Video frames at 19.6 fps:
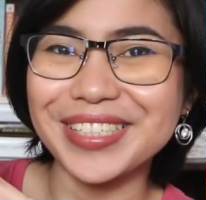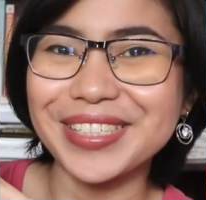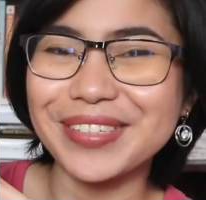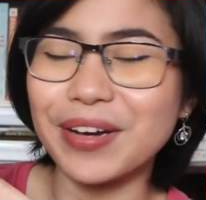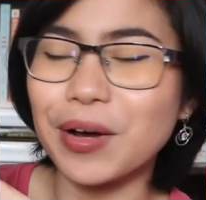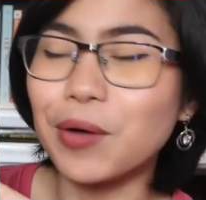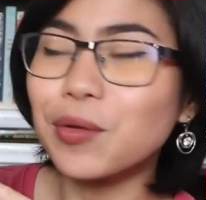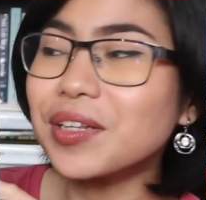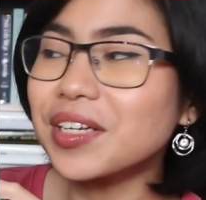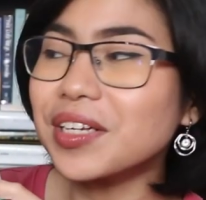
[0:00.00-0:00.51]
So
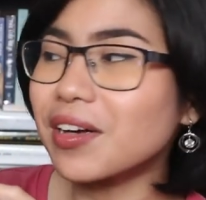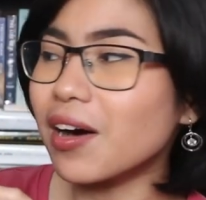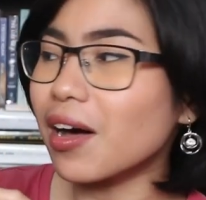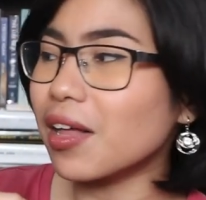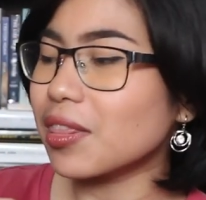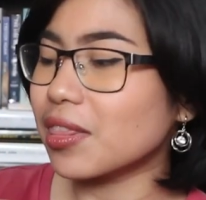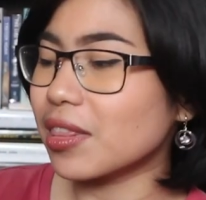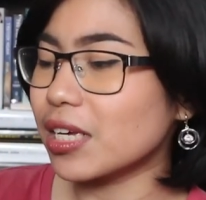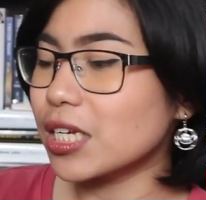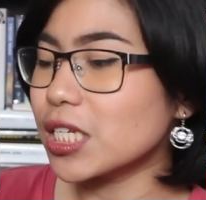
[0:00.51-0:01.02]
I only
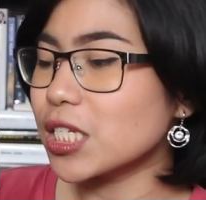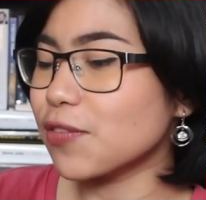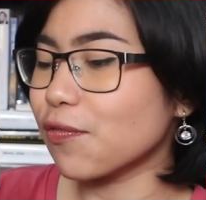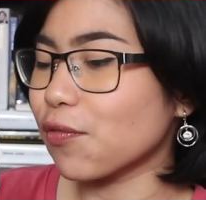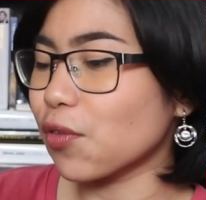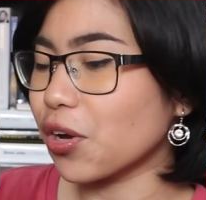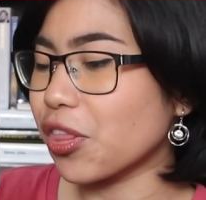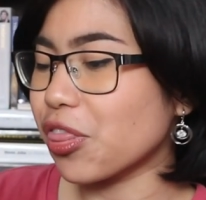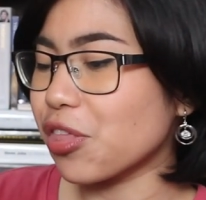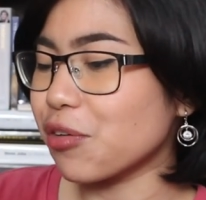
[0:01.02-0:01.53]
got this
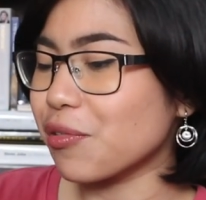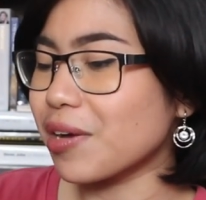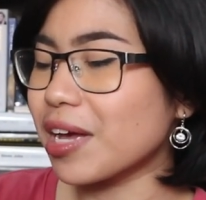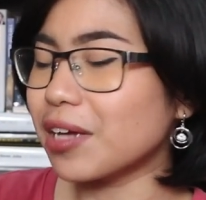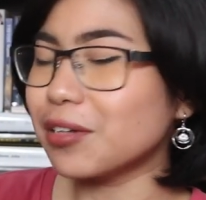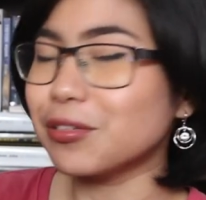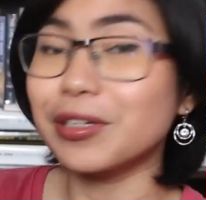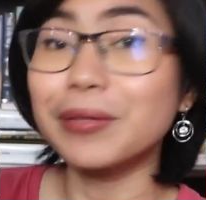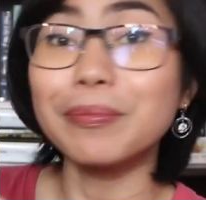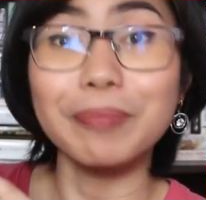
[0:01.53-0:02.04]
for
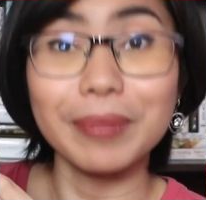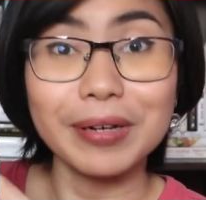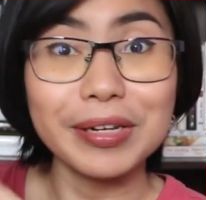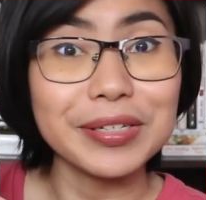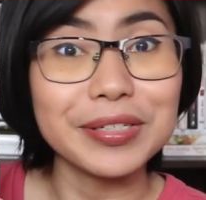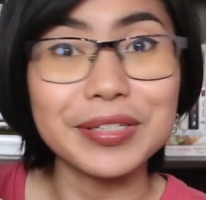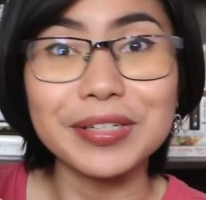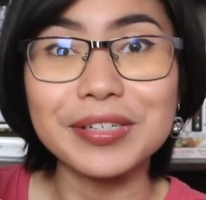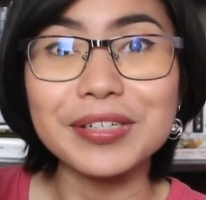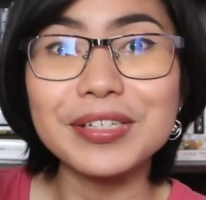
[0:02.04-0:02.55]
300
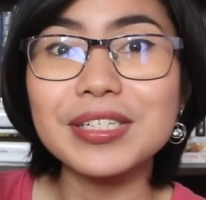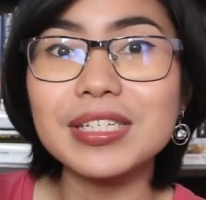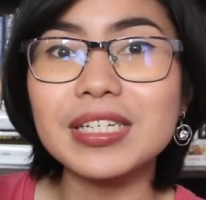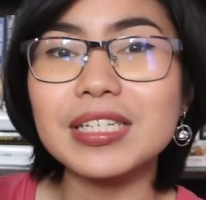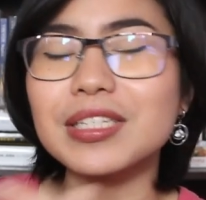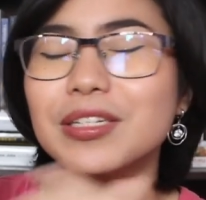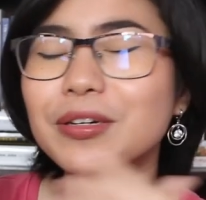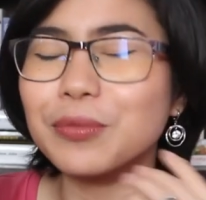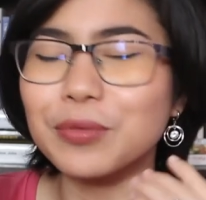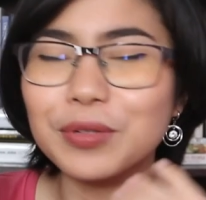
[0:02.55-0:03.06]
pesos.
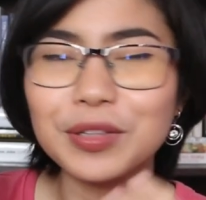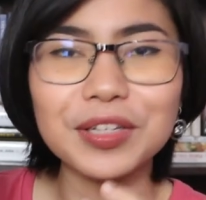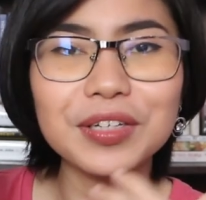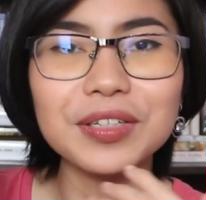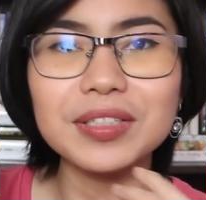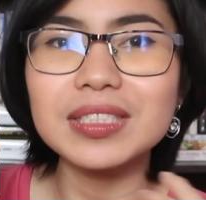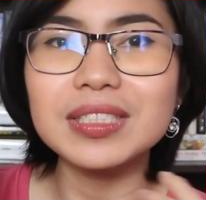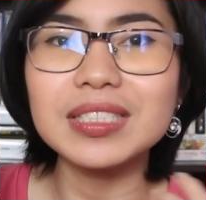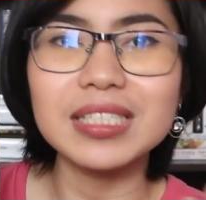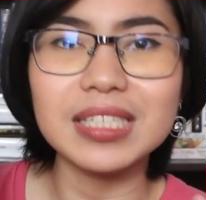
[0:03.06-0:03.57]
It's a really
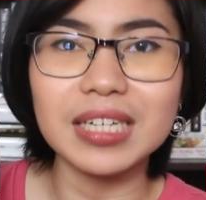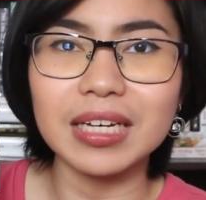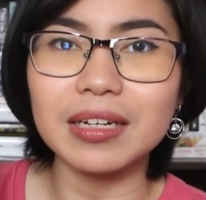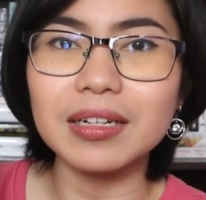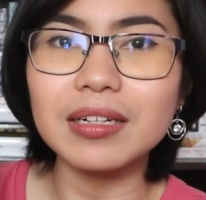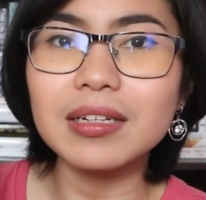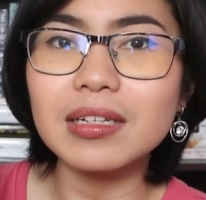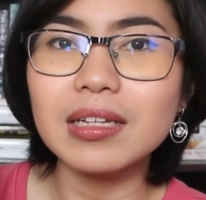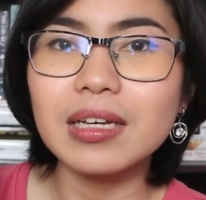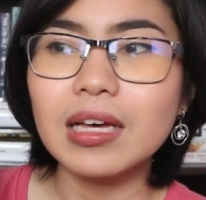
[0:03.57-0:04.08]
good
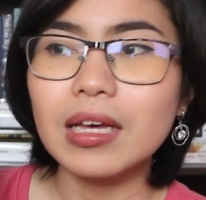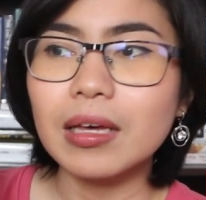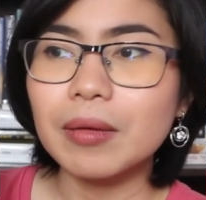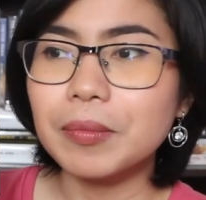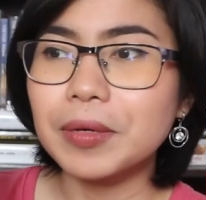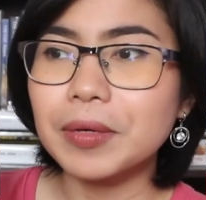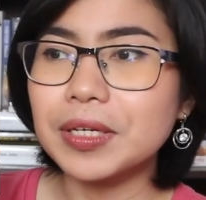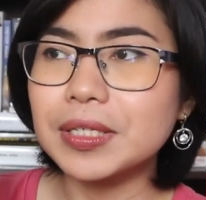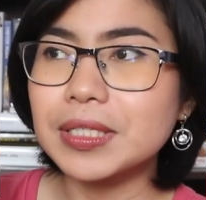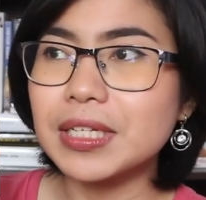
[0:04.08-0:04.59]
deal
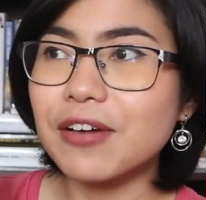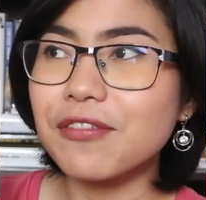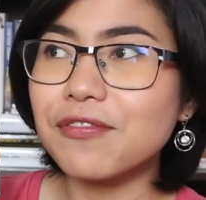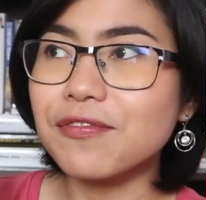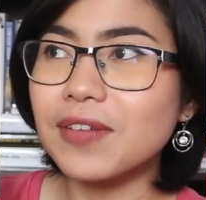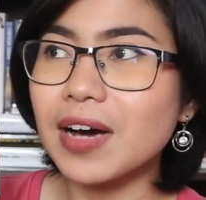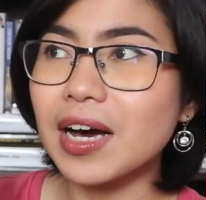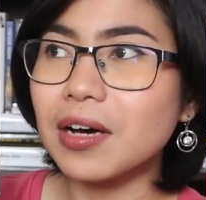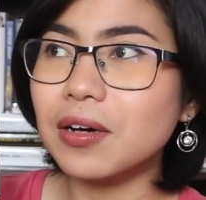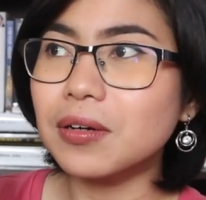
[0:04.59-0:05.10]
because I
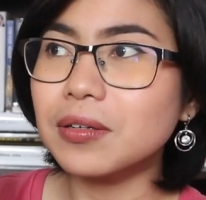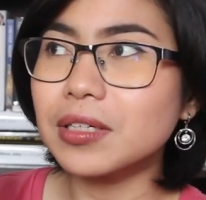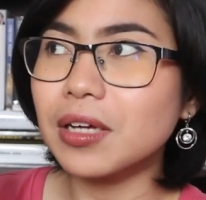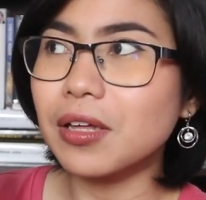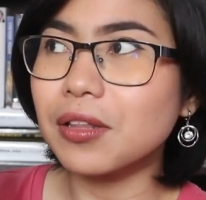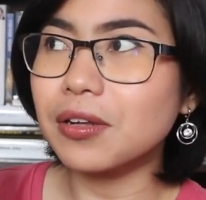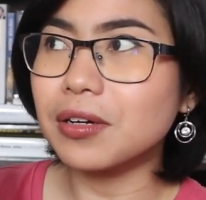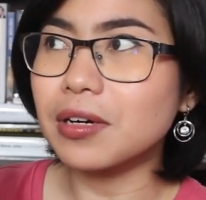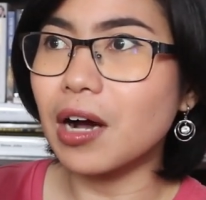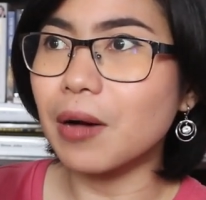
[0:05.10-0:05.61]
found
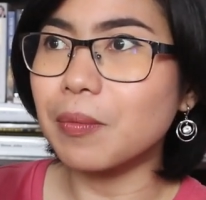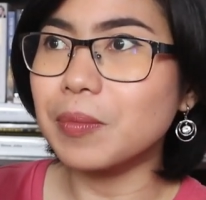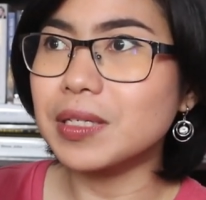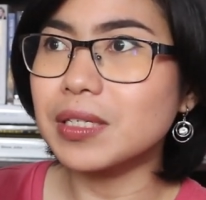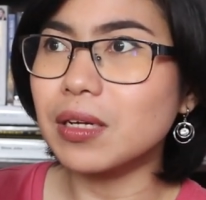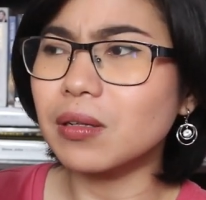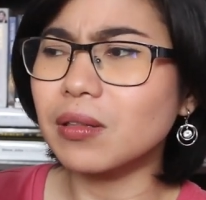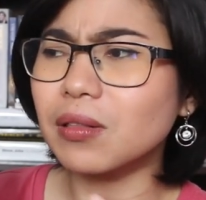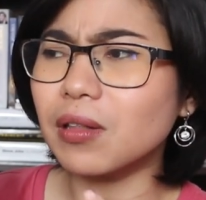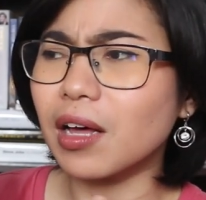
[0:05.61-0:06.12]
other copies
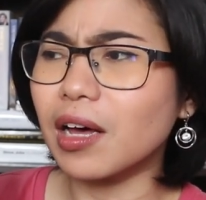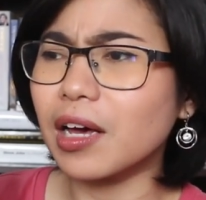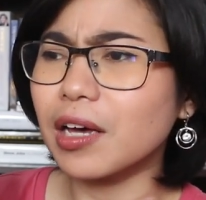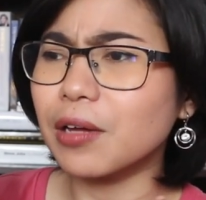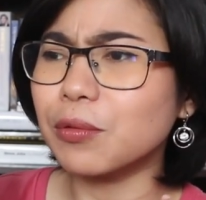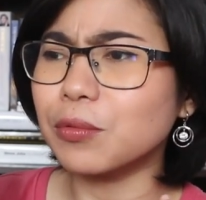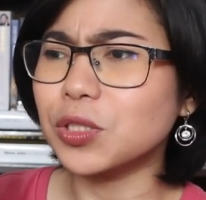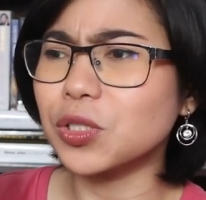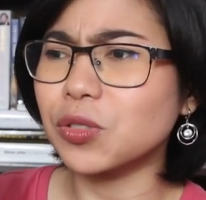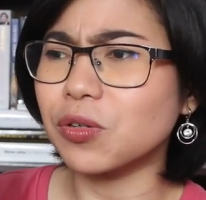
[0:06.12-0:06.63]

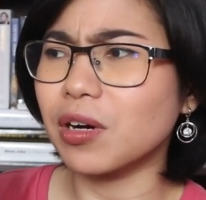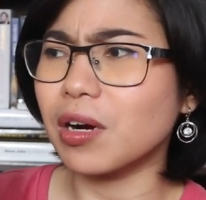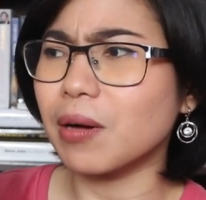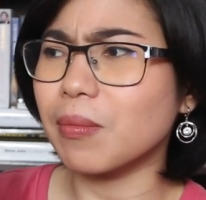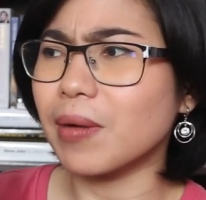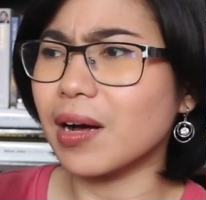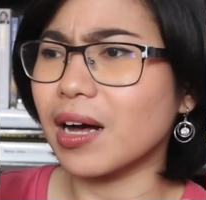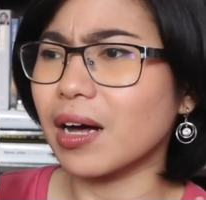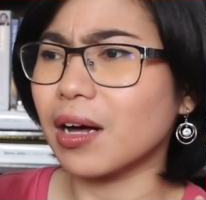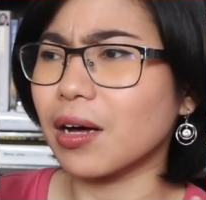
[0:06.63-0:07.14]
online which were
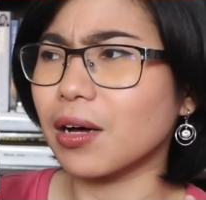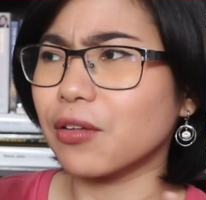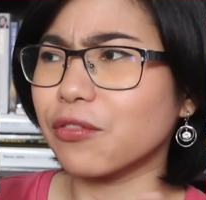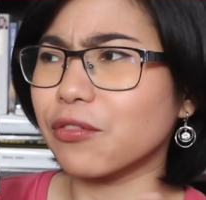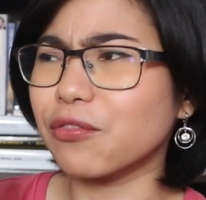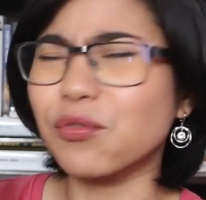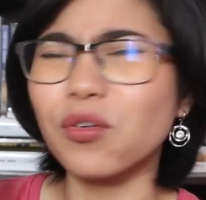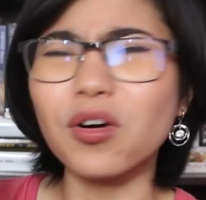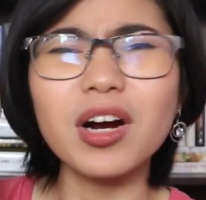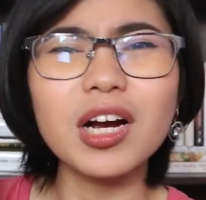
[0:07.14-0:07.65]
about
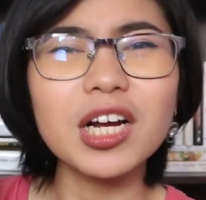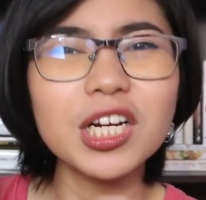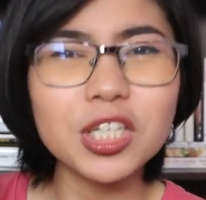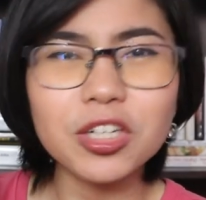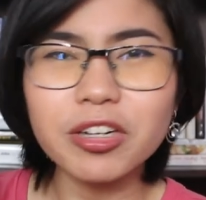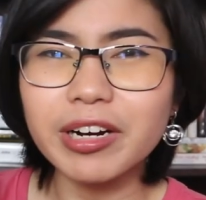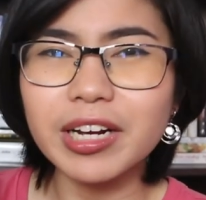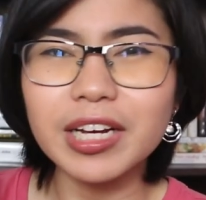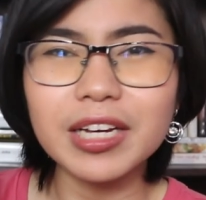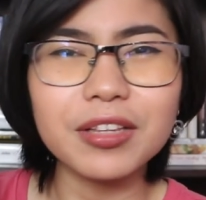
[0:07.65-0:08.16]

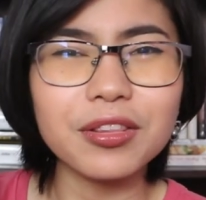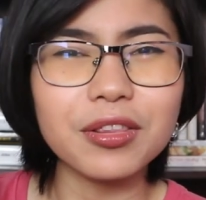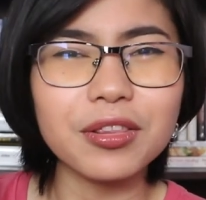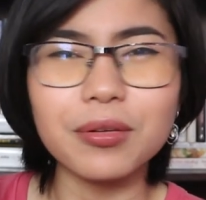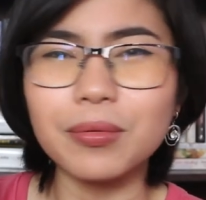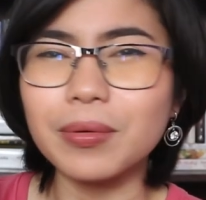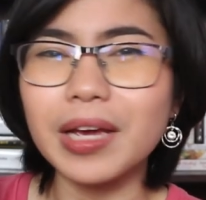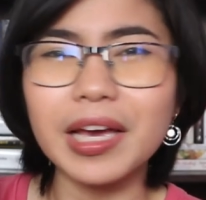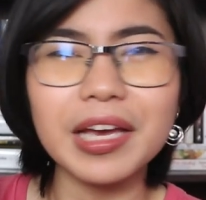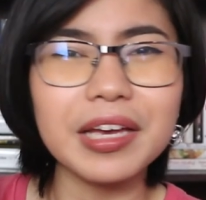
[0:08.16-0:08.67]
400,
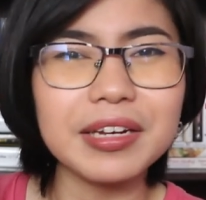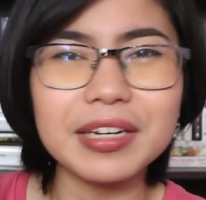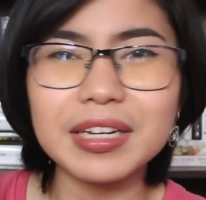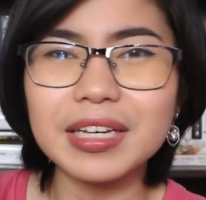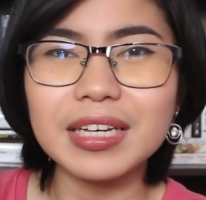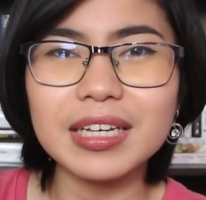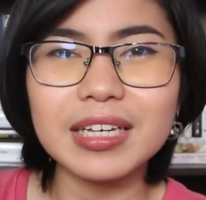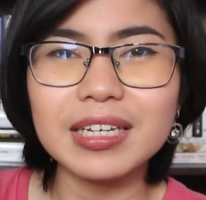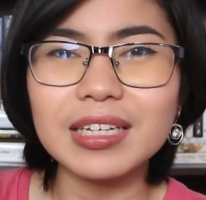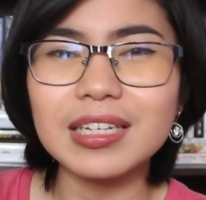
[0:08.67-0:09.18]

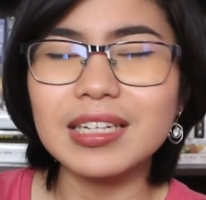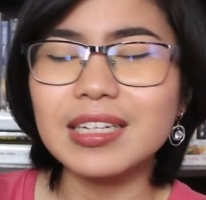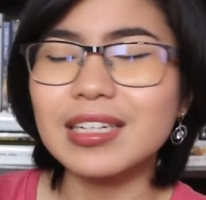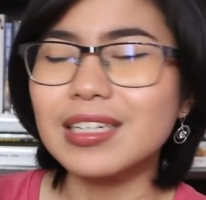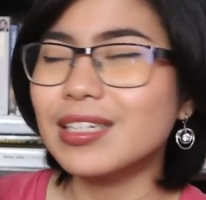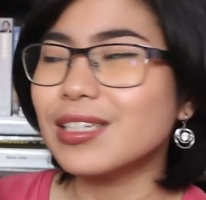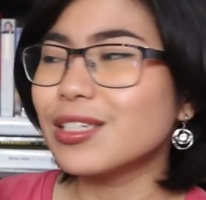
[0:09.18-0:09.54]
380.